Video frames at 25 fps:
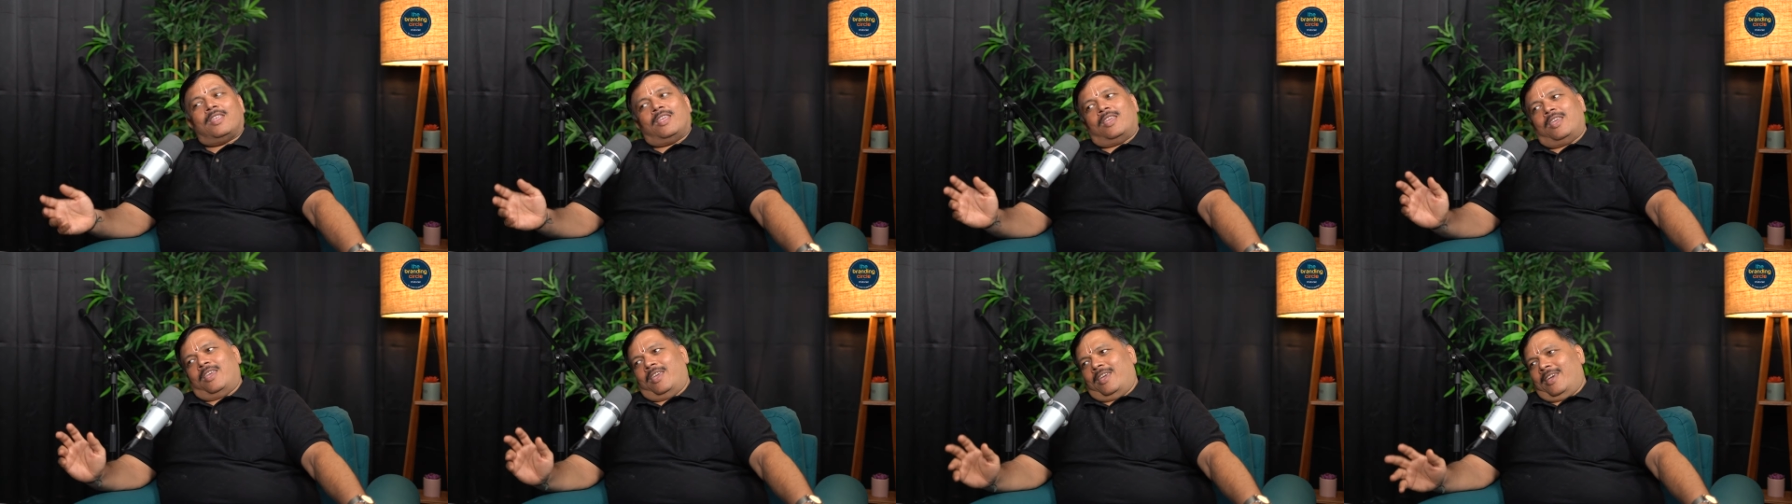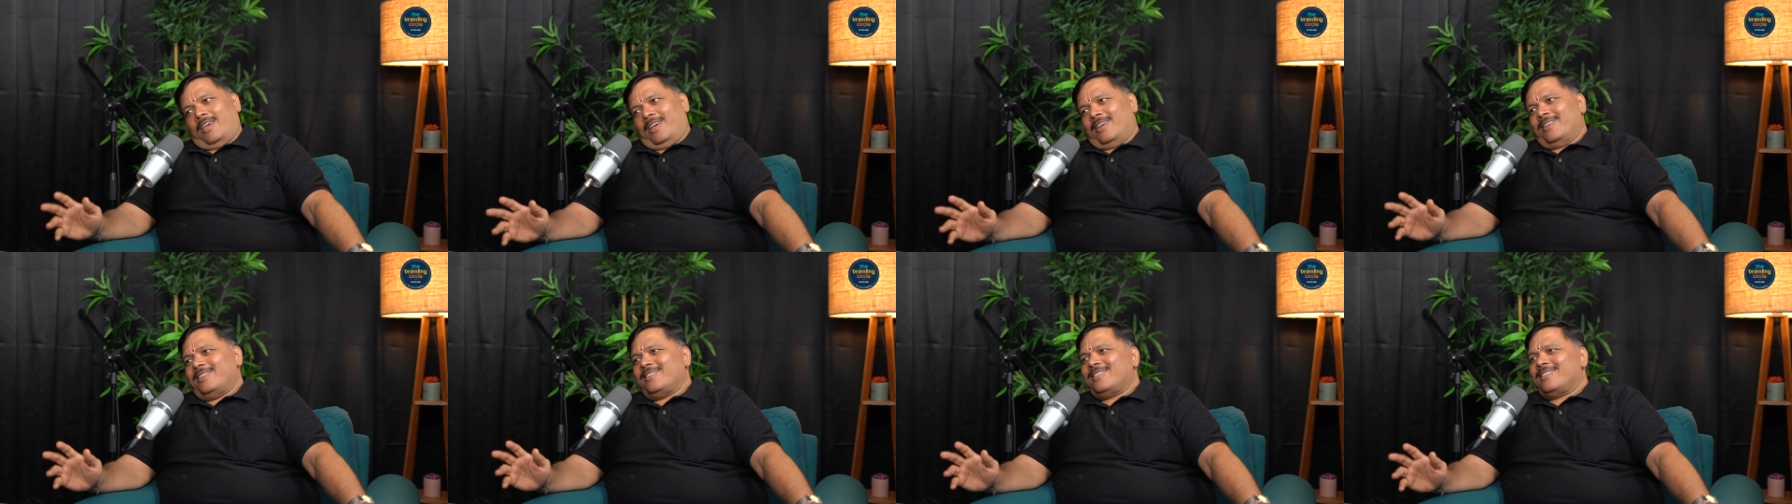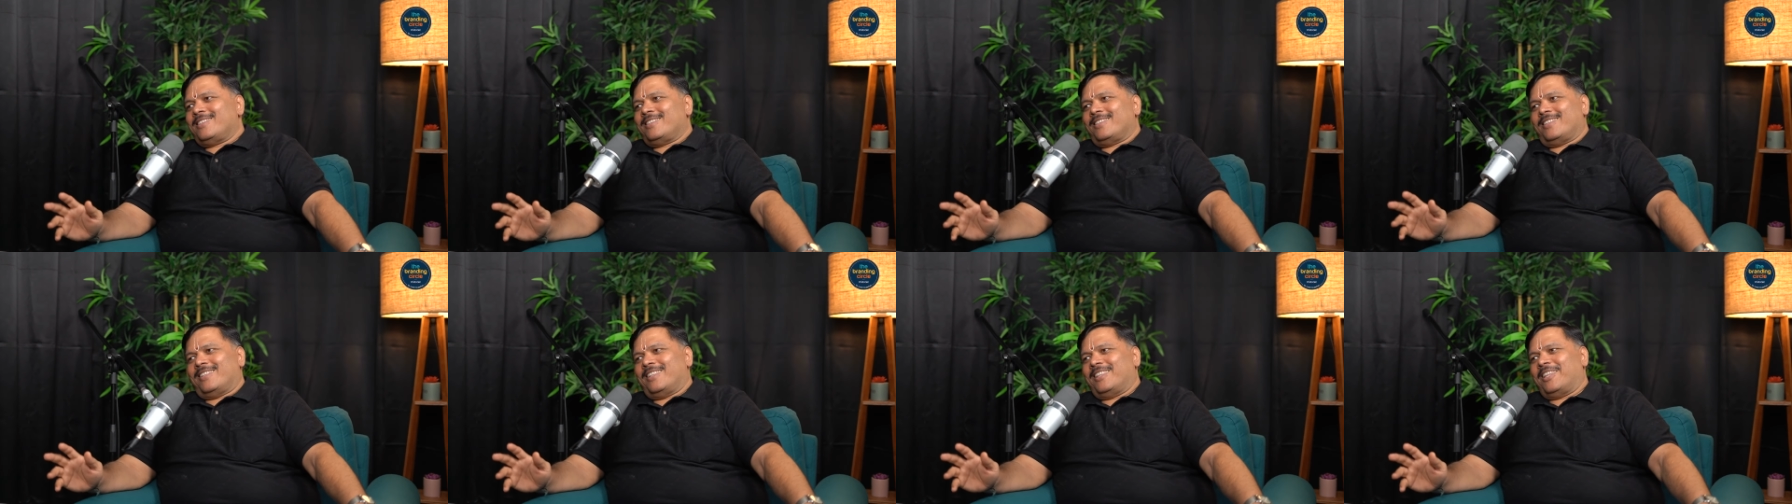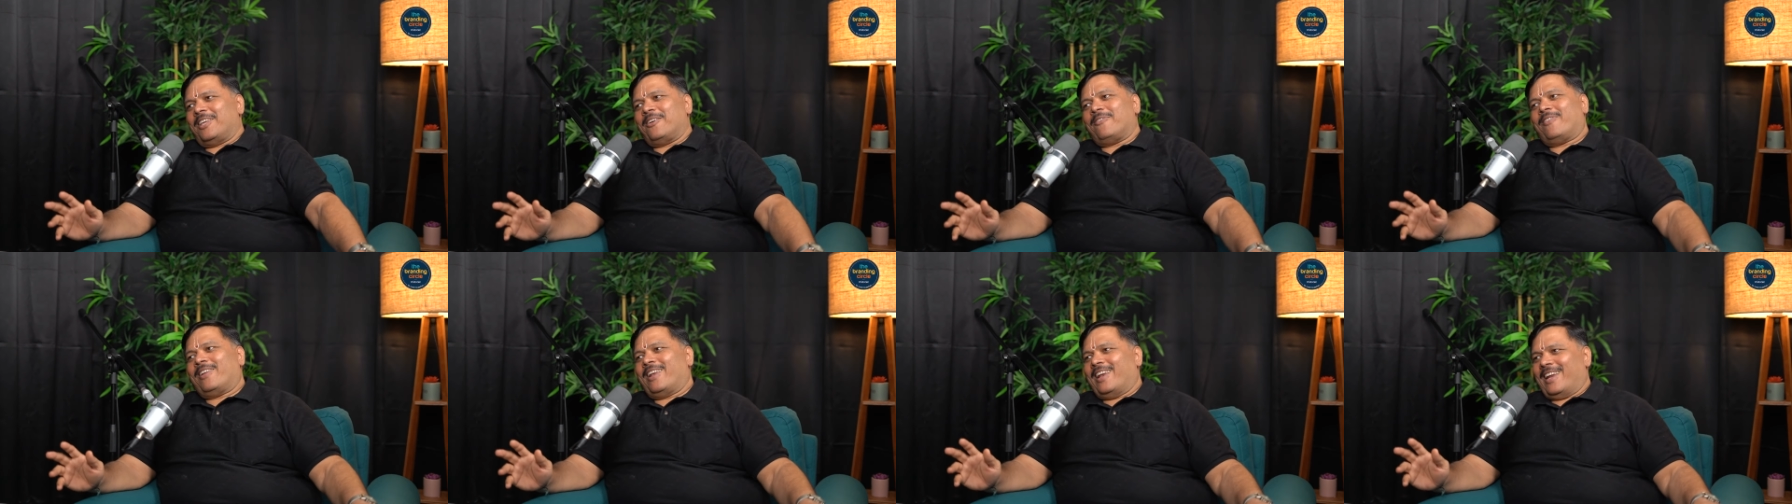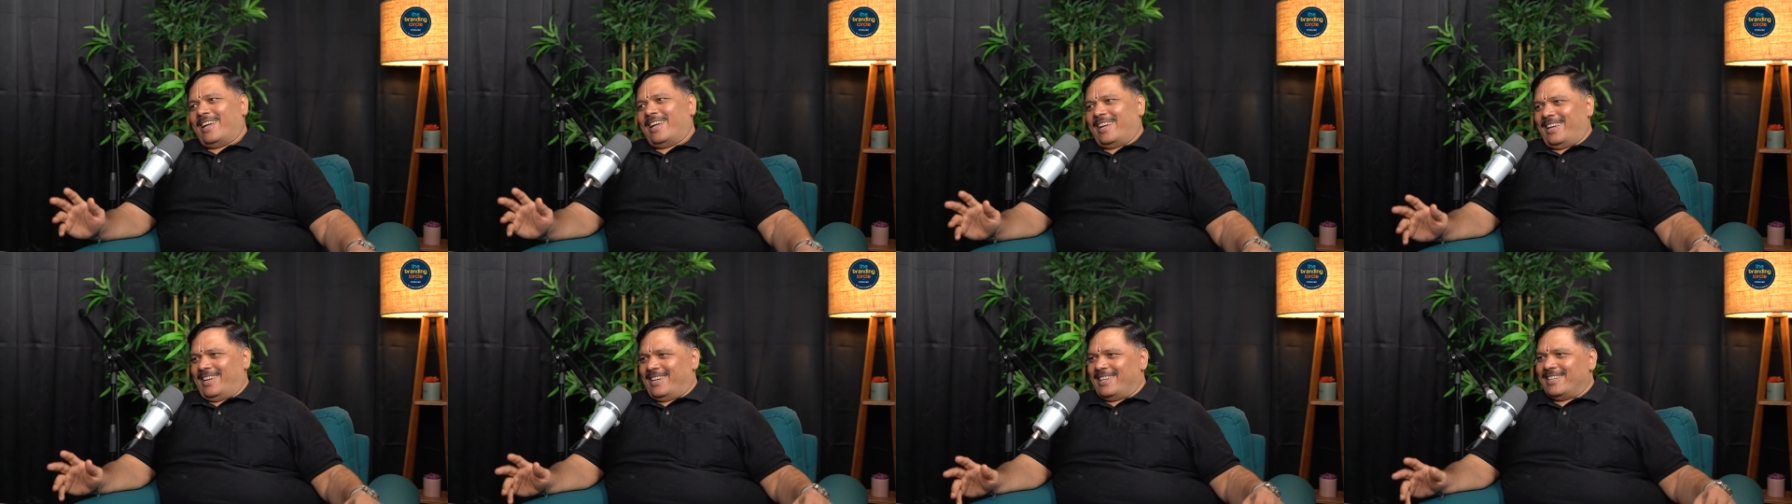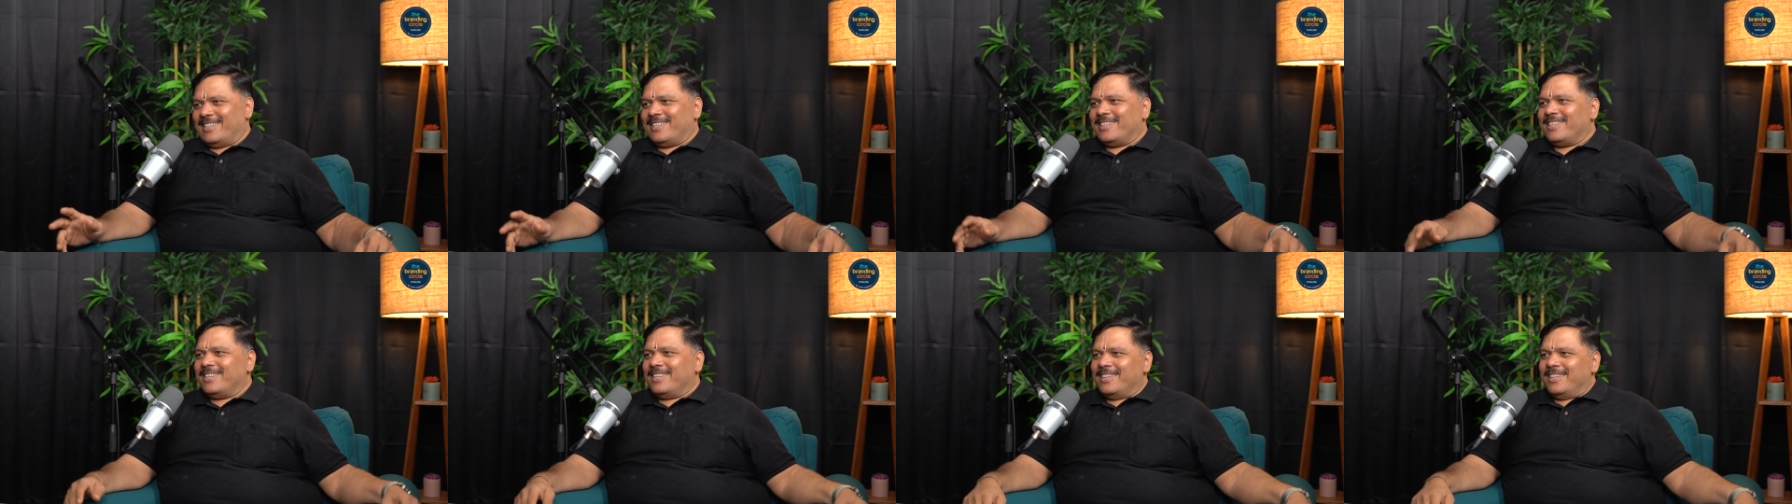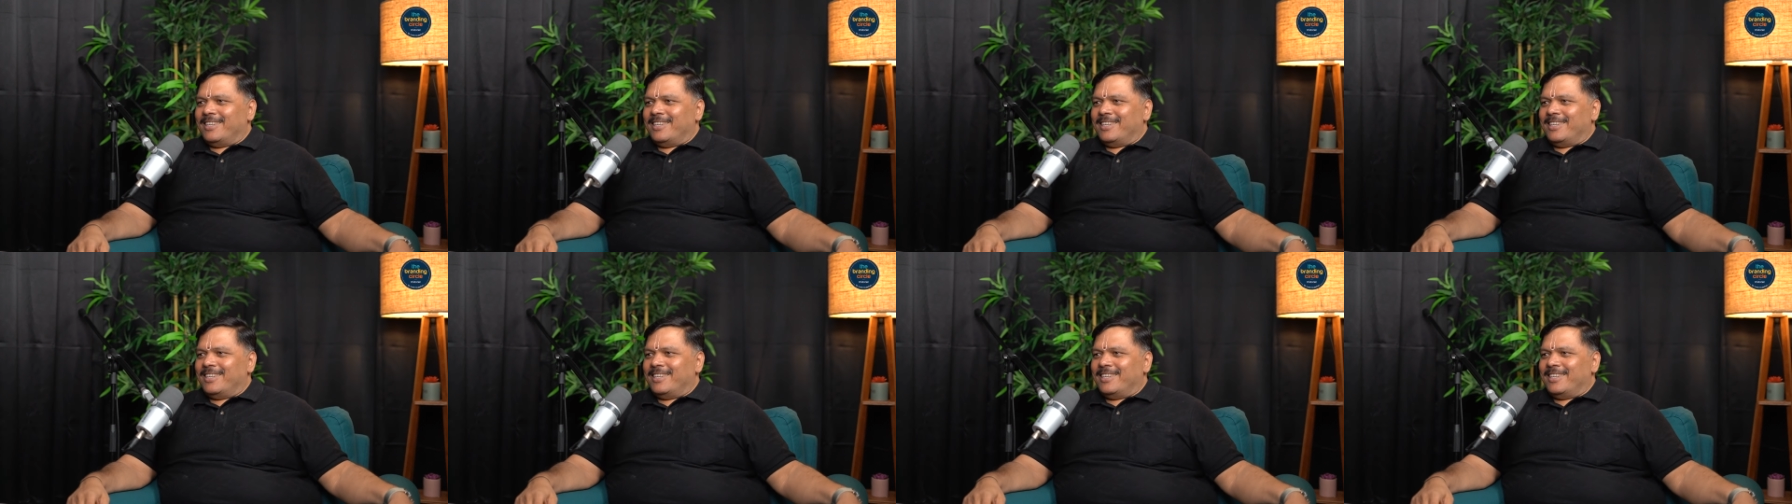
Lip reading: yes, they will like it.